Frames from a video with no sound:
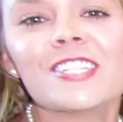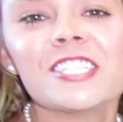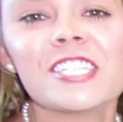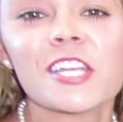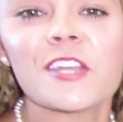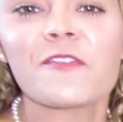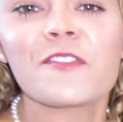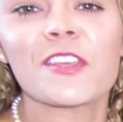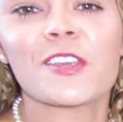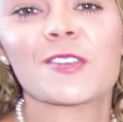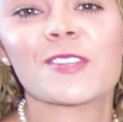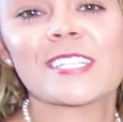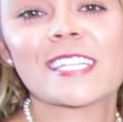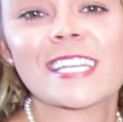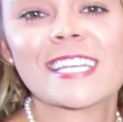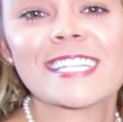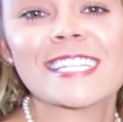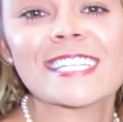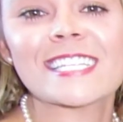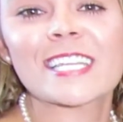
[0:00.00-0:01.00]
Chief
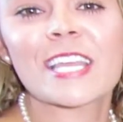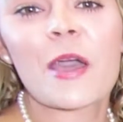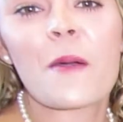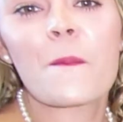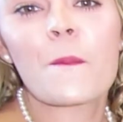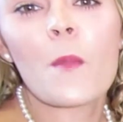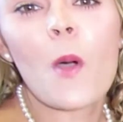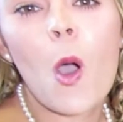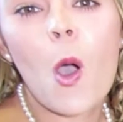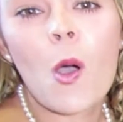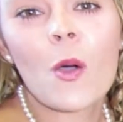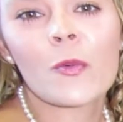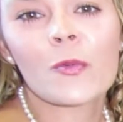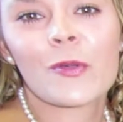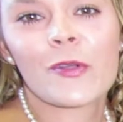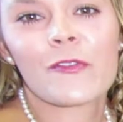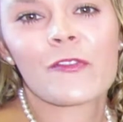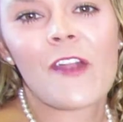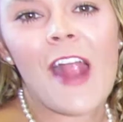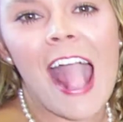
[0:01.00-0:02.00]
uses Skamol
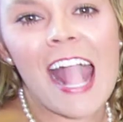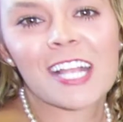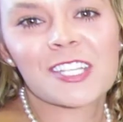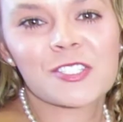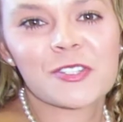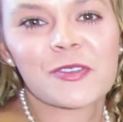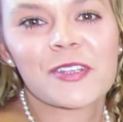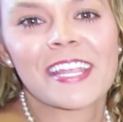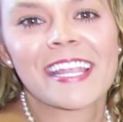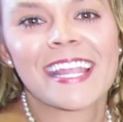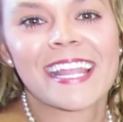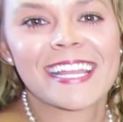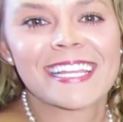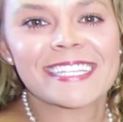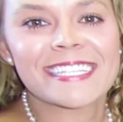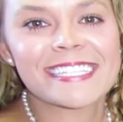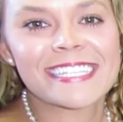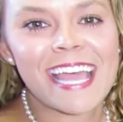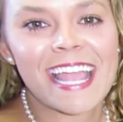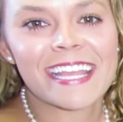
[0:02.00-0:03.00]
refractory
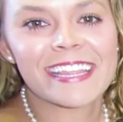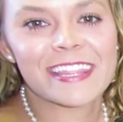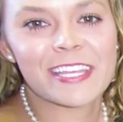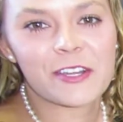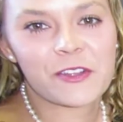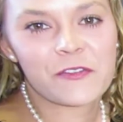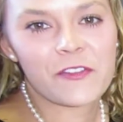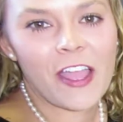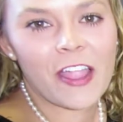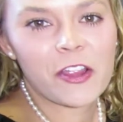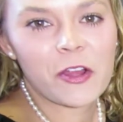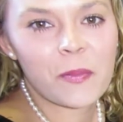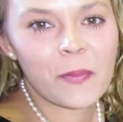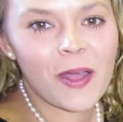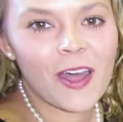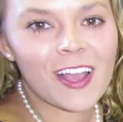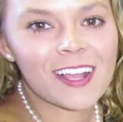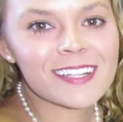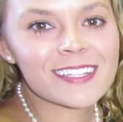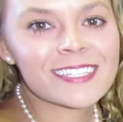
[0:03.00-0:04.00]
inside their
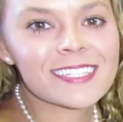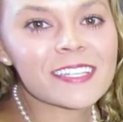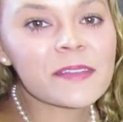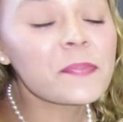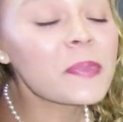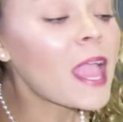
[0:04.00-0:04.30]
firebox.